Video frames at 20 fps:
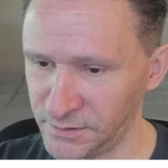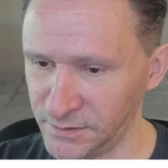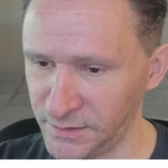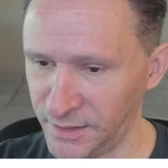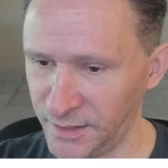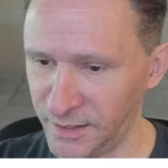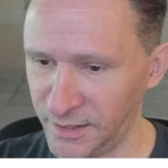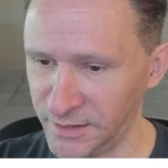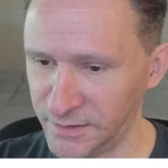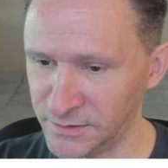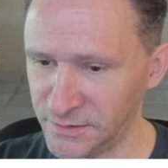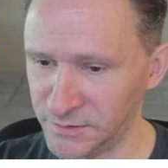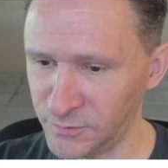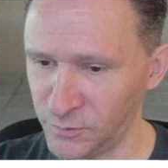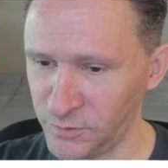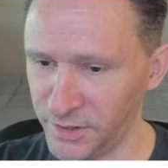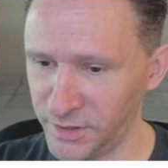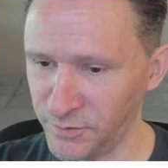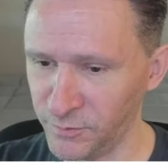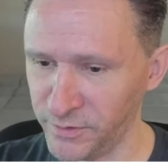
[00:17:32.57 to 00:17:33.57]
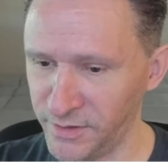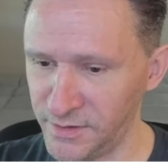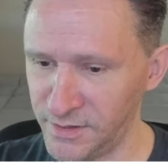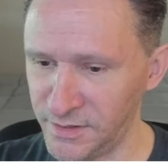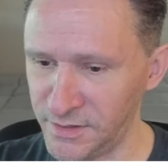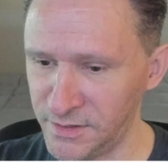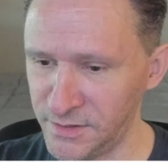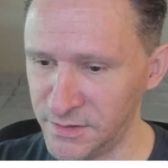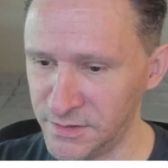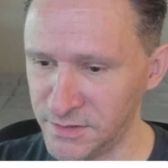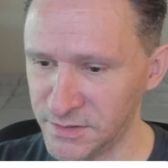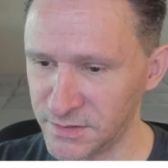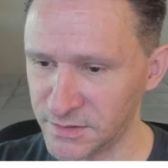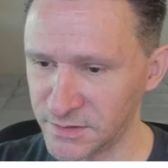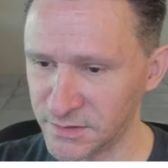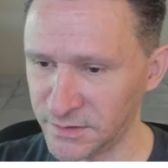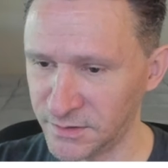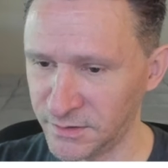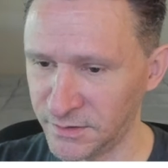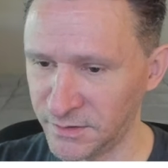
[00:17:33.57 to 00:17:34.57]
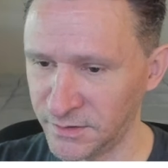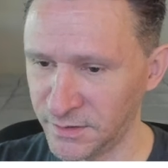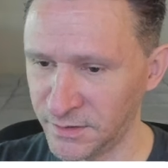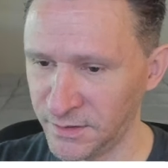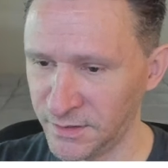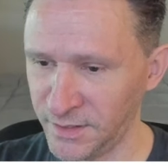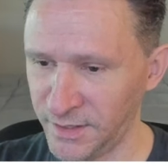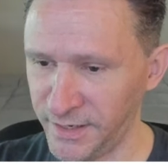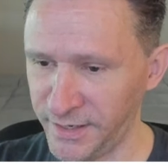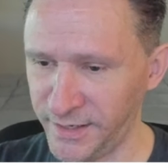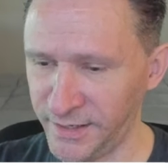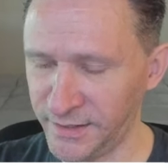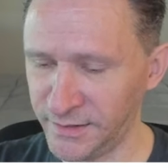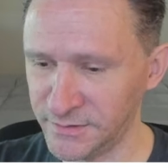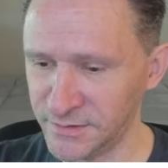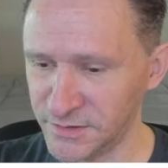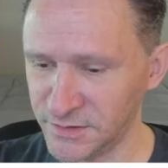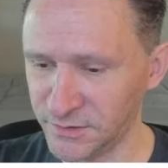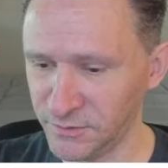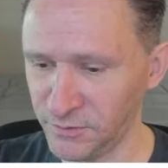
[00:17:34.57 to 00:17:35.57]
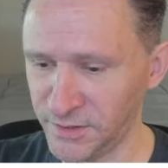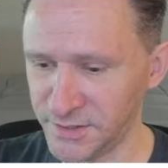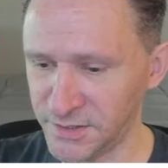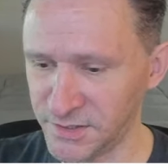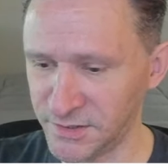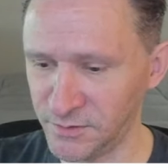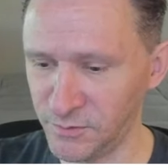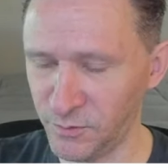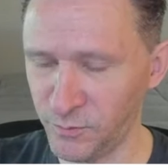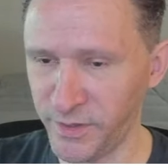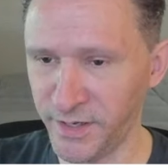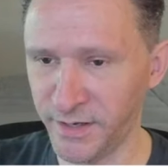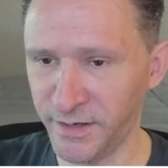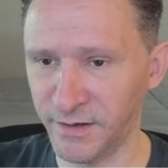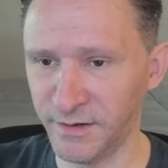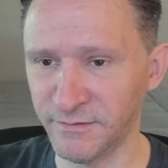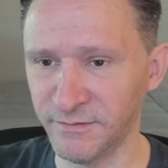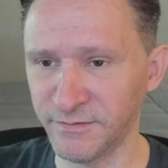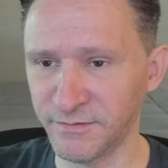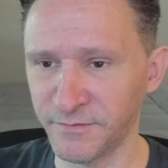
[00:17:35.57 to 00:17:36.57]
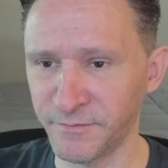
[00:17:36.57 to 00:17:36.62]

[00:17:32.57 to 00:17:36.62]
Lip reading: And so we'll get rid of these. And so let's see what we have.